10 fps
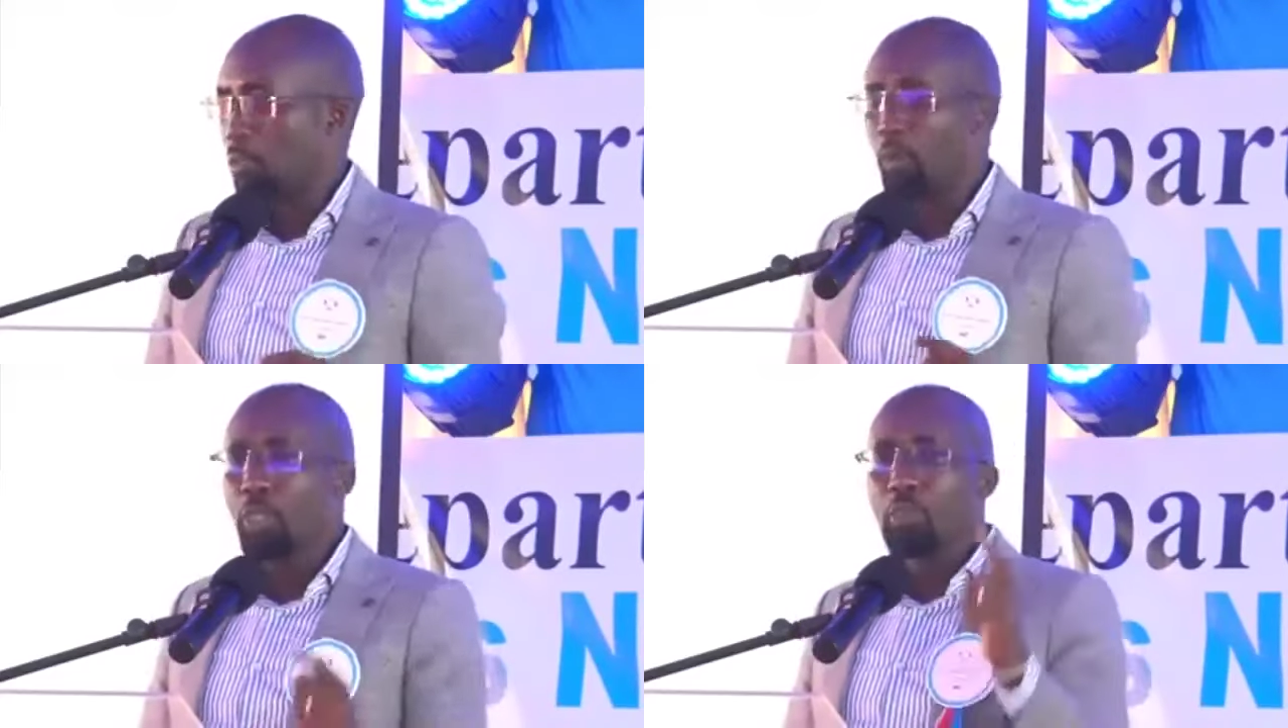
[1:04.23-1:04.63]

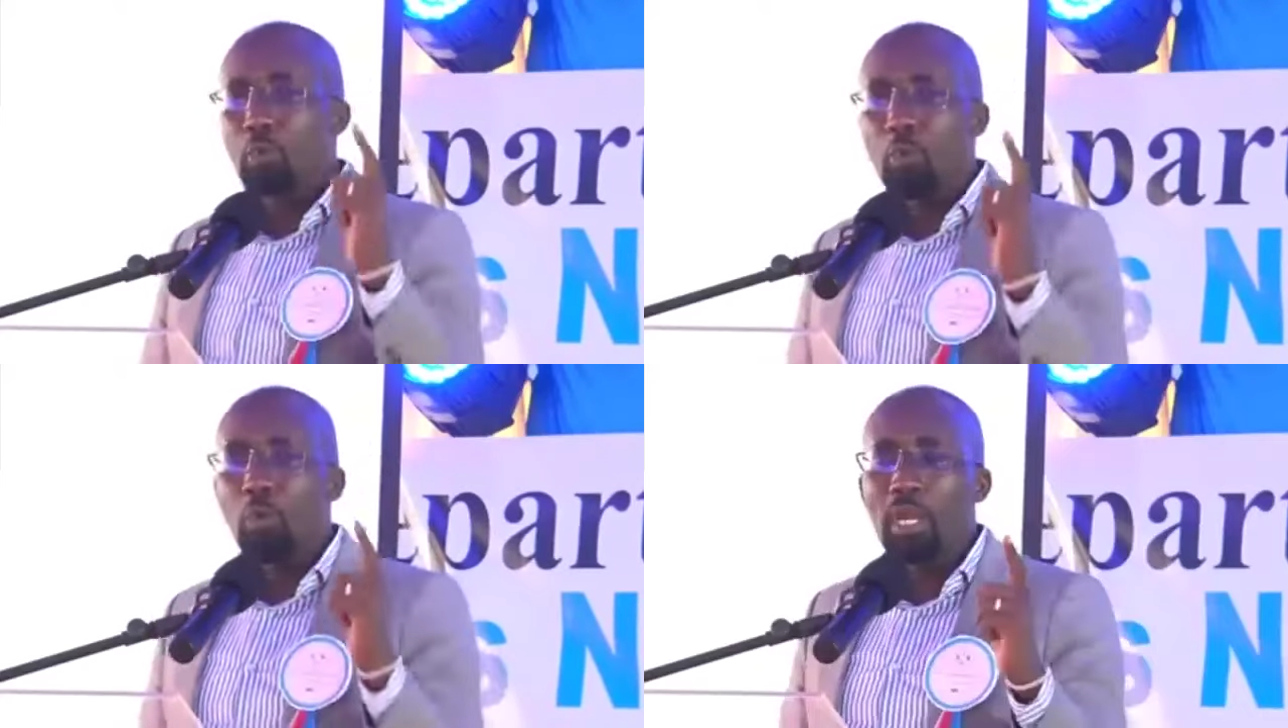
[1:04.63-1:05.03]
we want
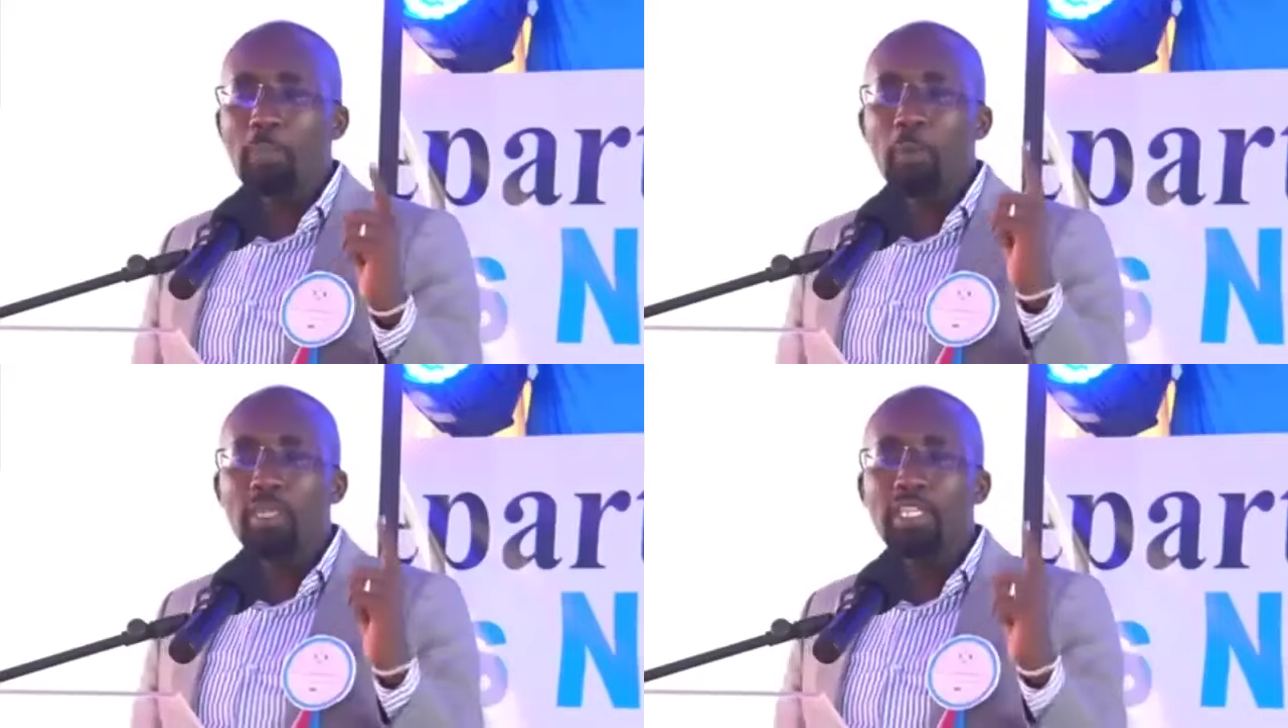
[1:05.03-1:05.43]
to call
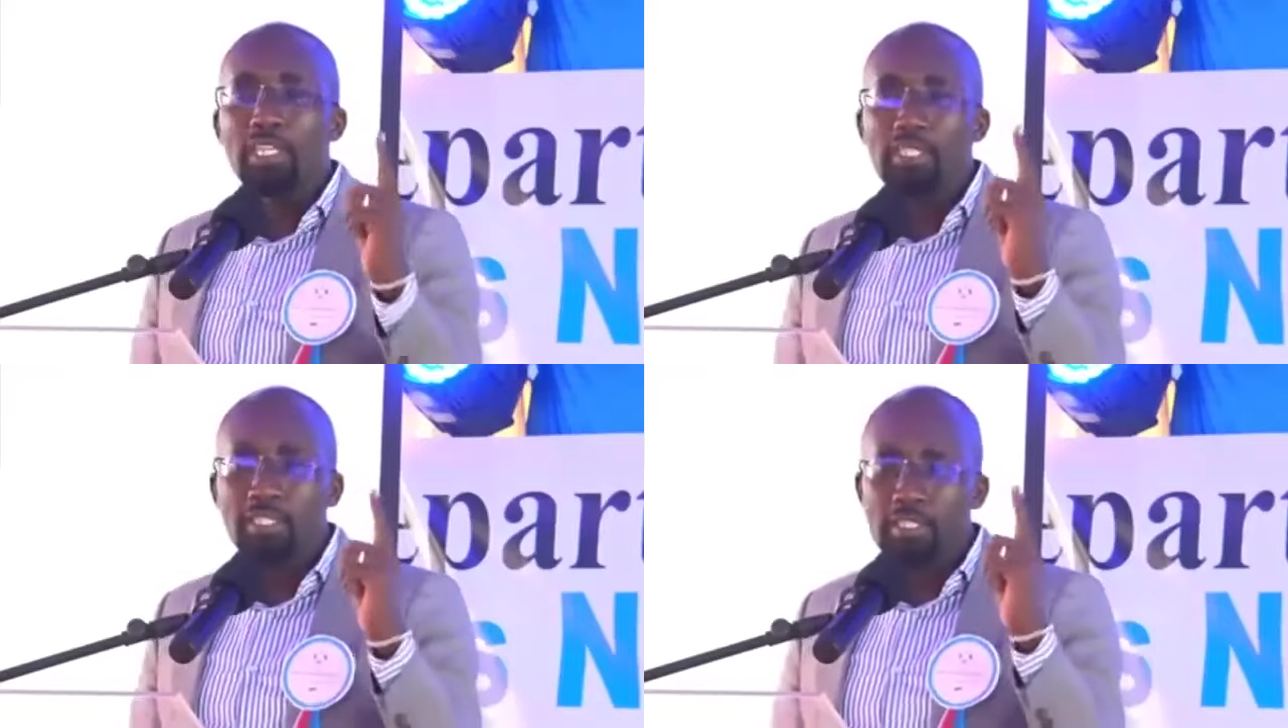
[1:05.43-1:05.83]
upon
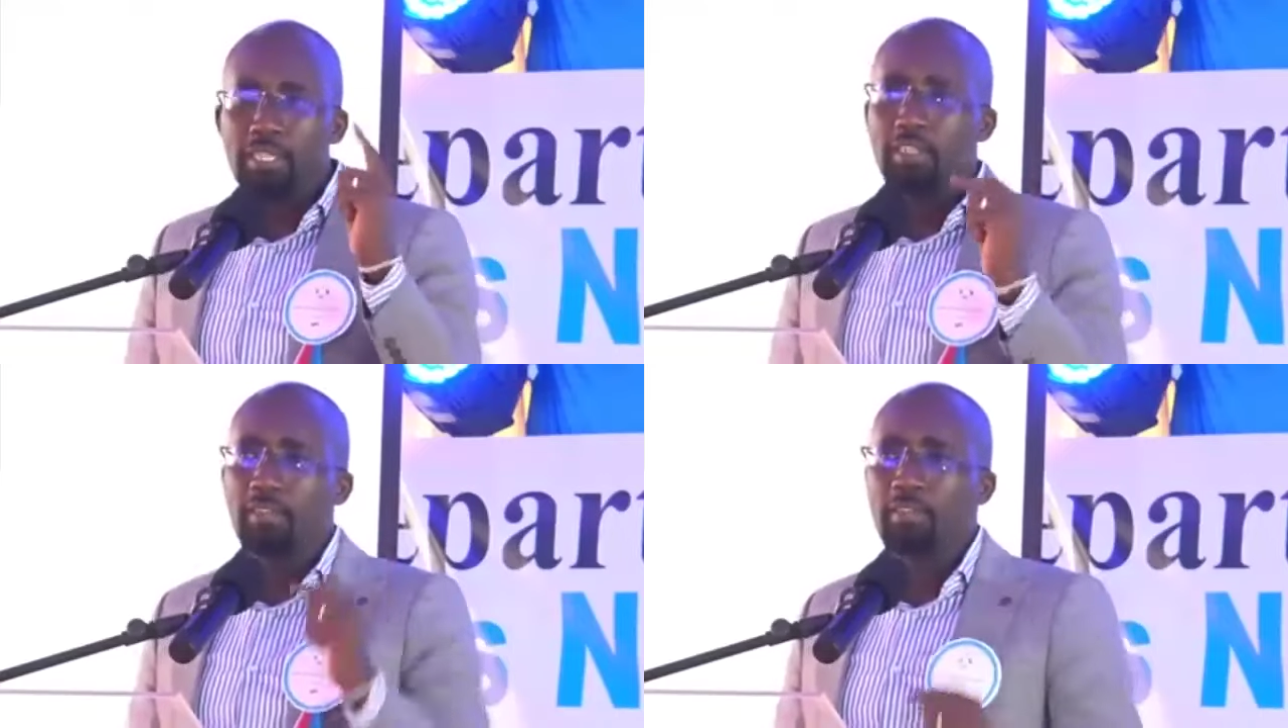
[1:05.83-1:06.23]

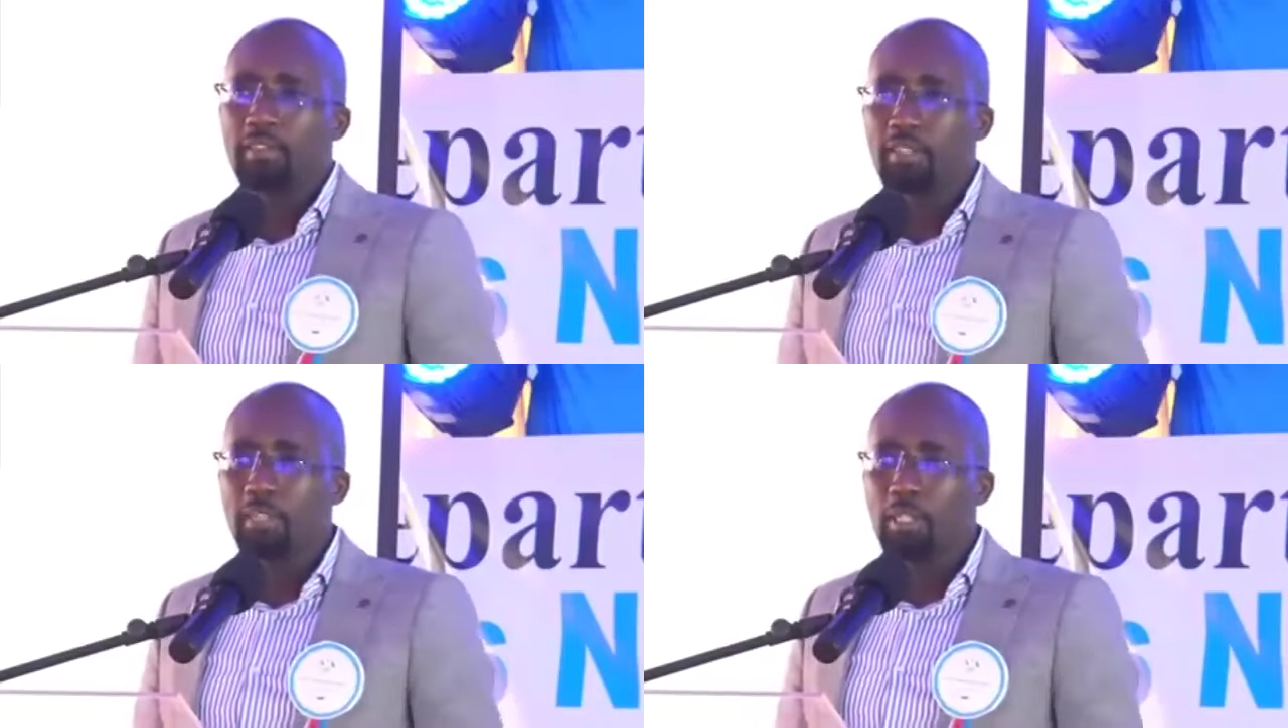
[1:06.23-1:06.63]
ESCC
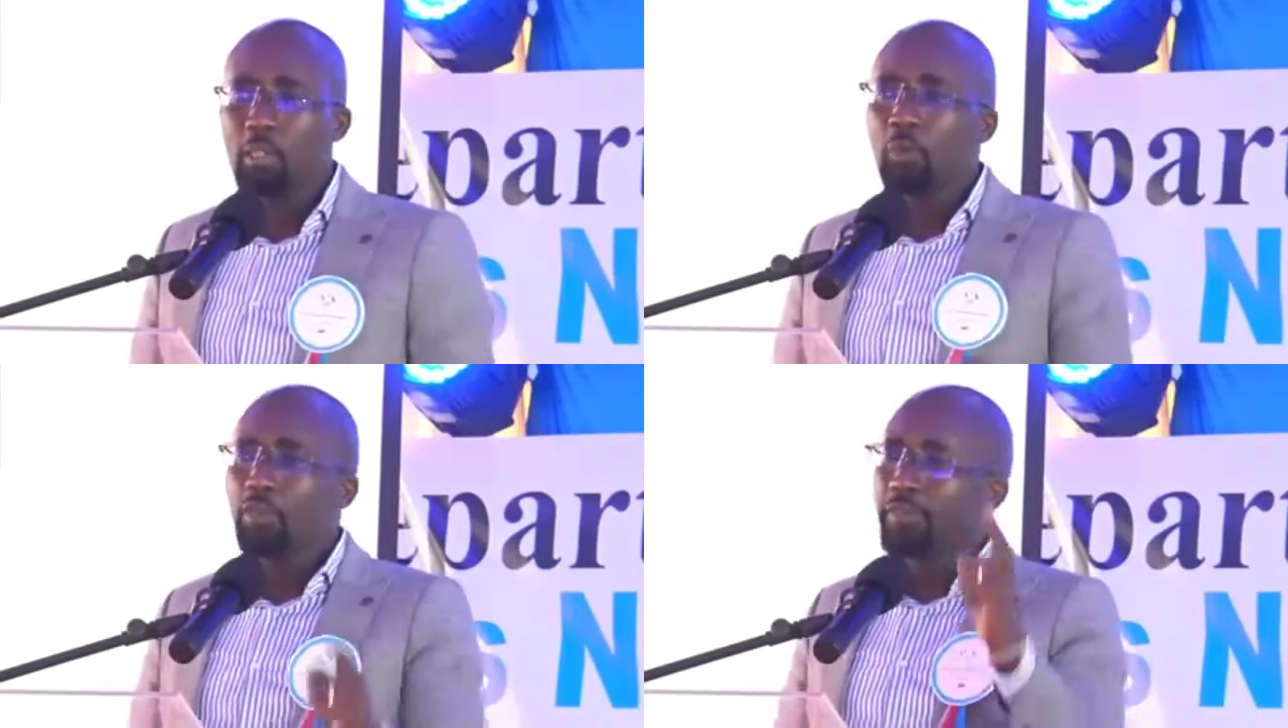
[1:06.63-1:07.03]

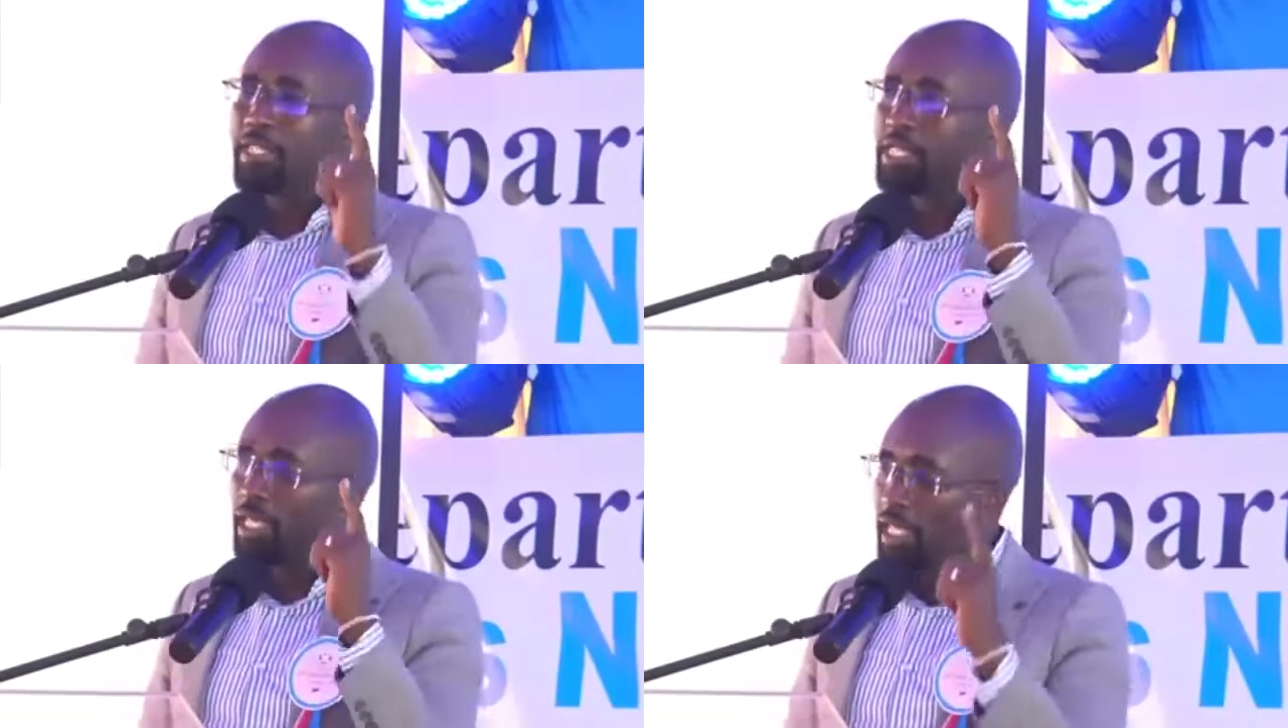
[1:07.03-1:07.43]
to
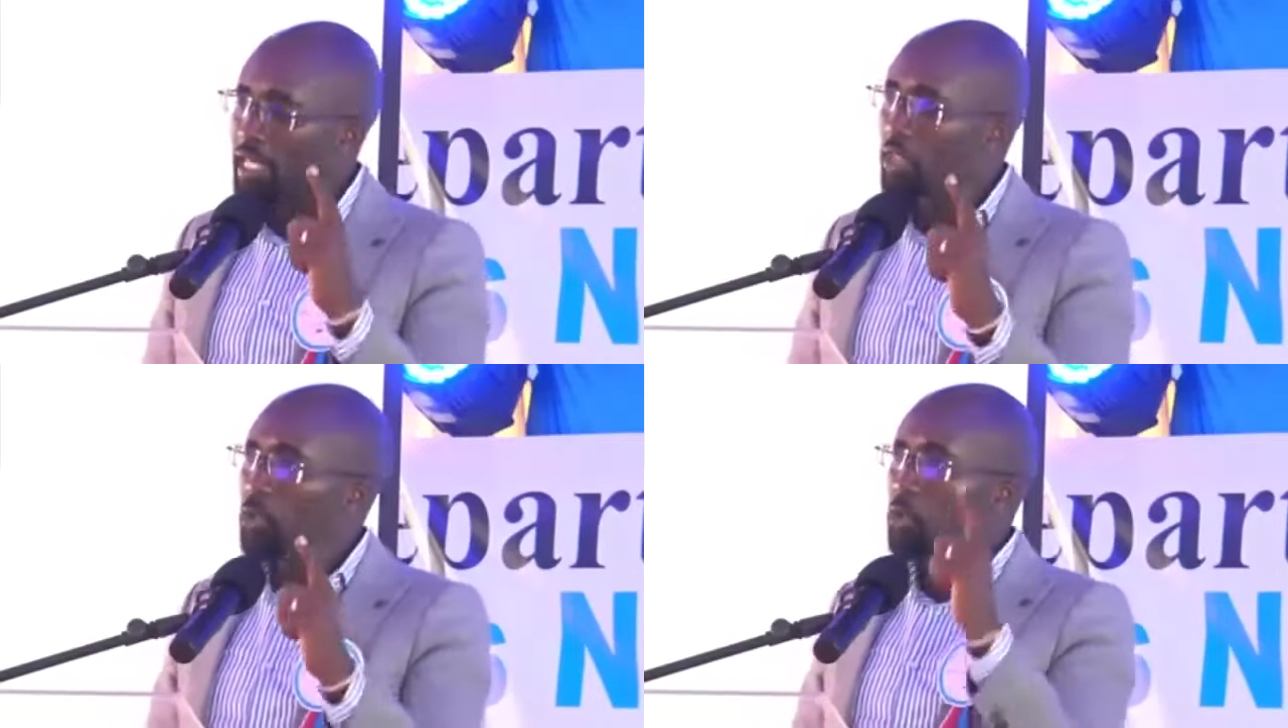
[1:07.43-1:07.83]

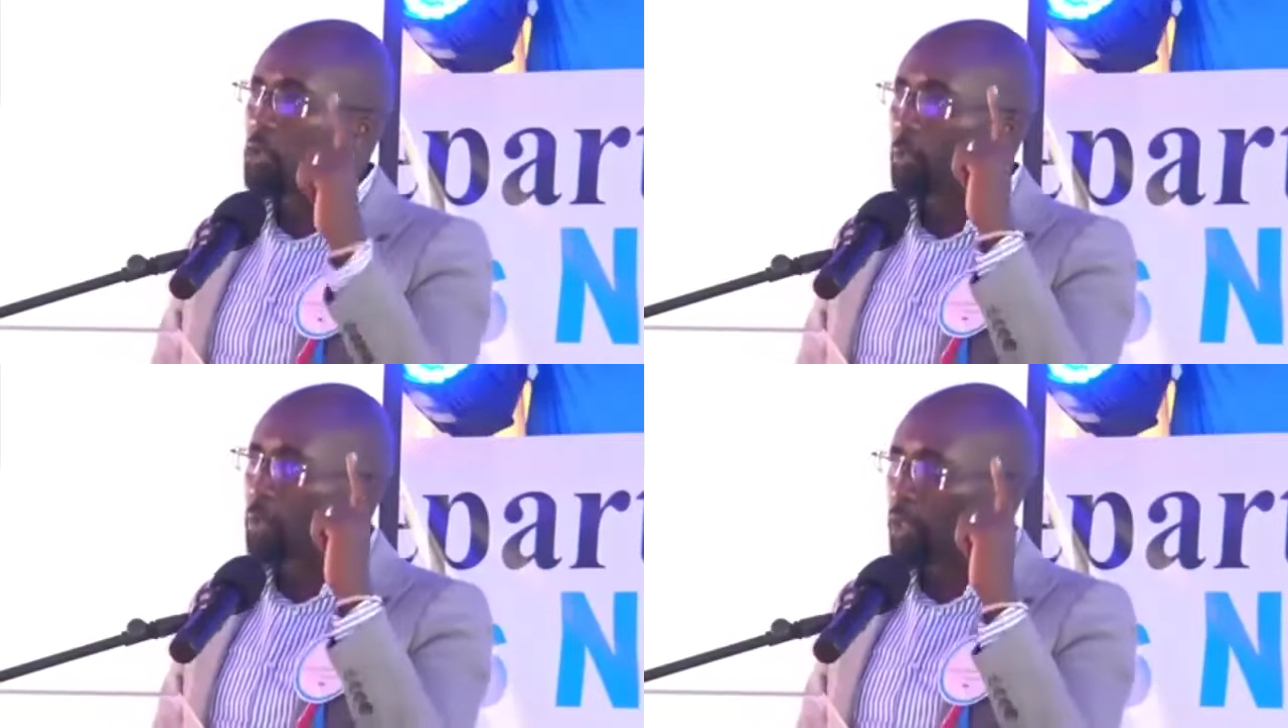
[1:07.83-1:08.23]
investigate those who